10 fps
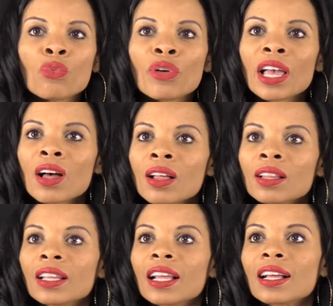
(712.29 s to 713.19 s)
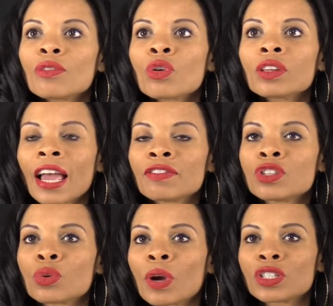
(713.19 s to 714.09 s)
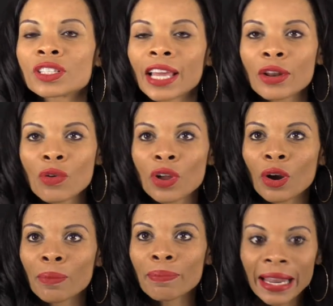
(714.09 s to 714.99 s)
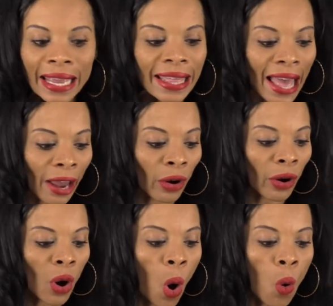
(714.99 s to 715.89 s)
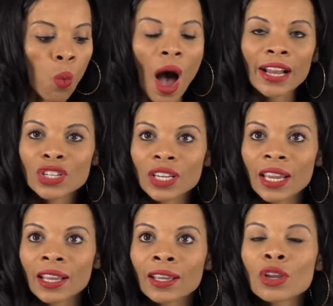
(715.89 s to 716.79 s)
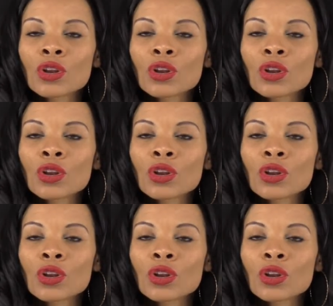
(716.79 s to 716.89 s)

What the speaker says: real life situations, because I know there are many that are watching,